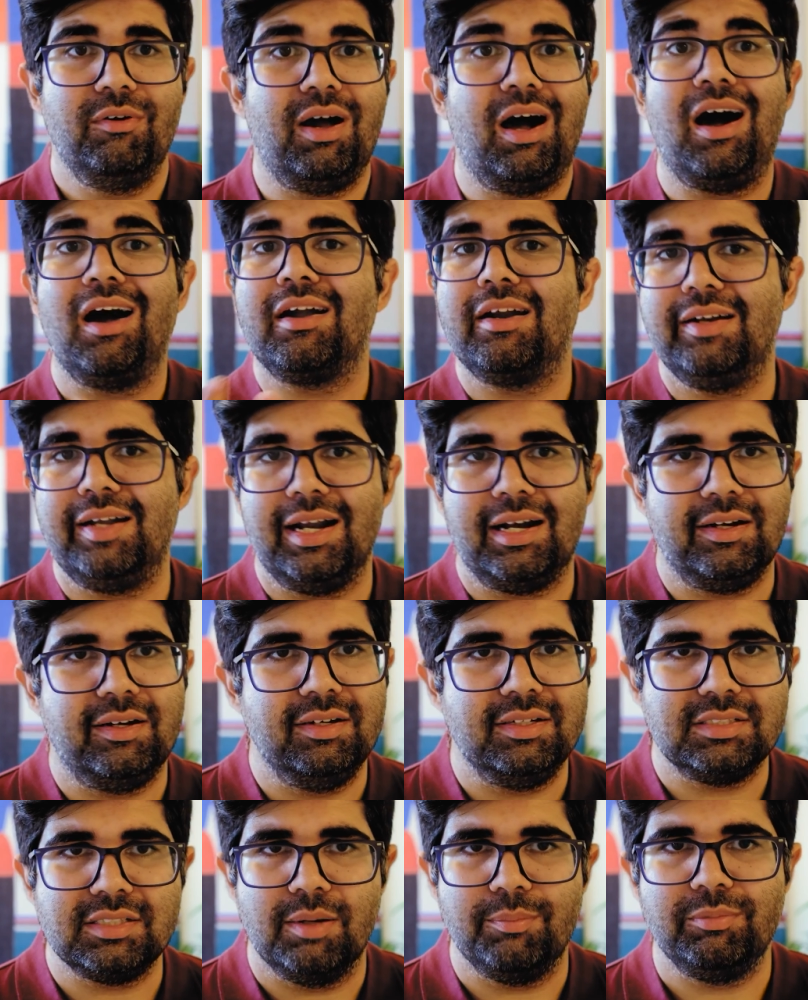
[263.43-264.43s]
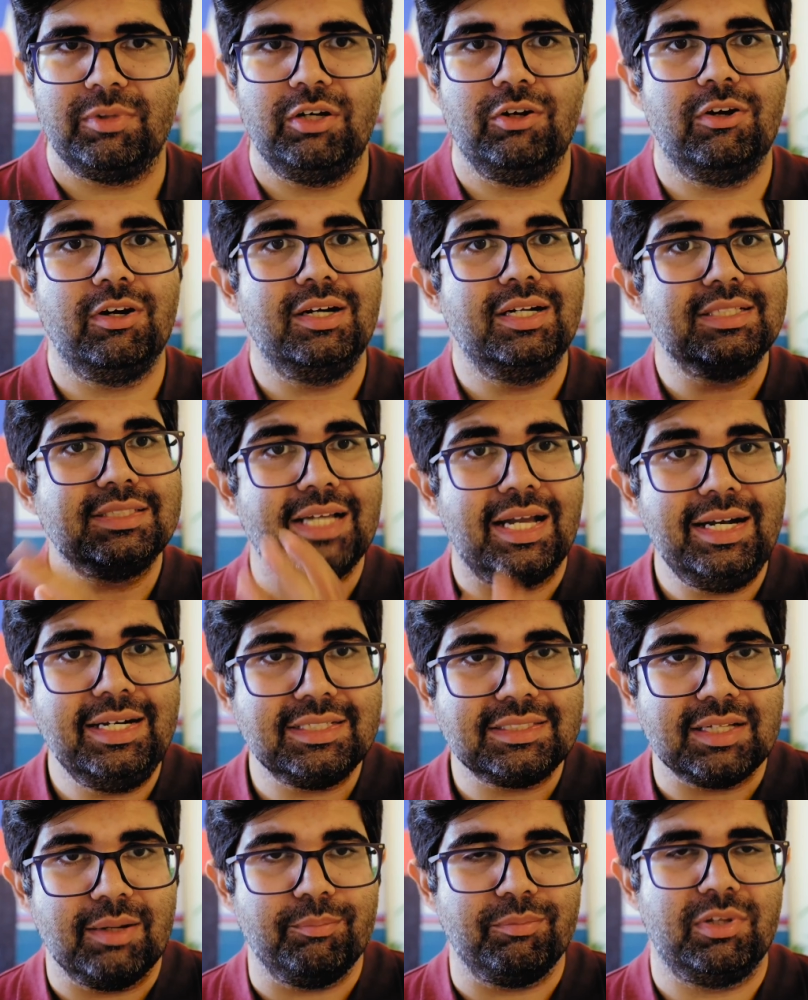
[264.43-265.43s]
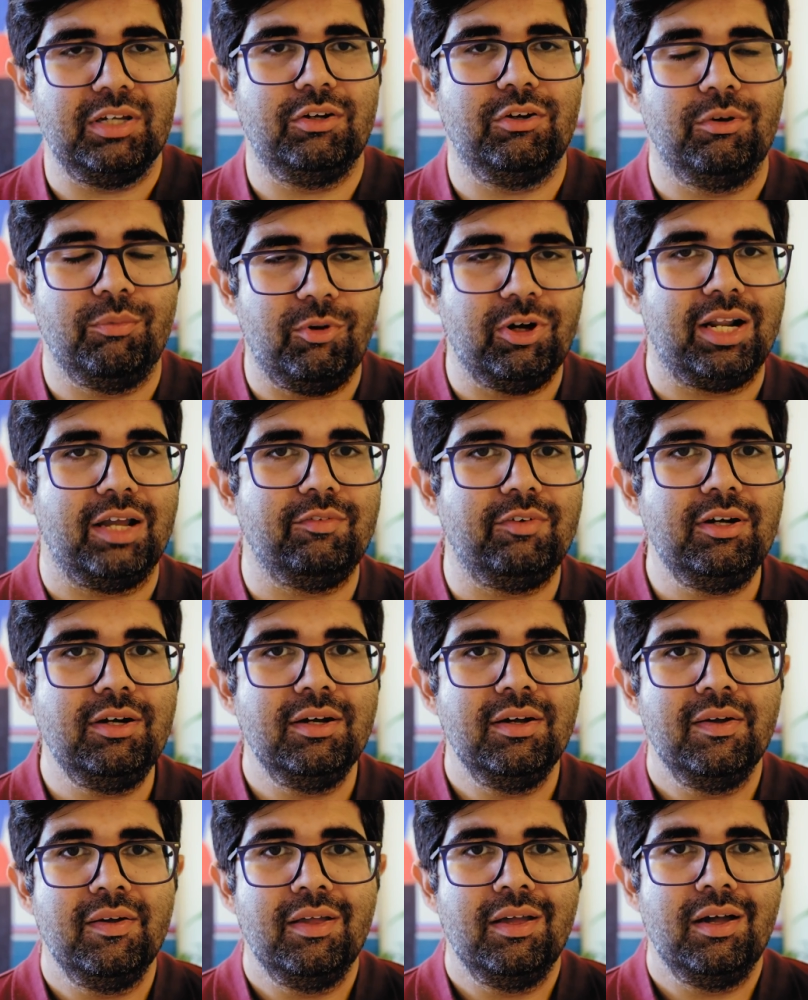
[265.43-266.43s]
architected something or designed something or whatever,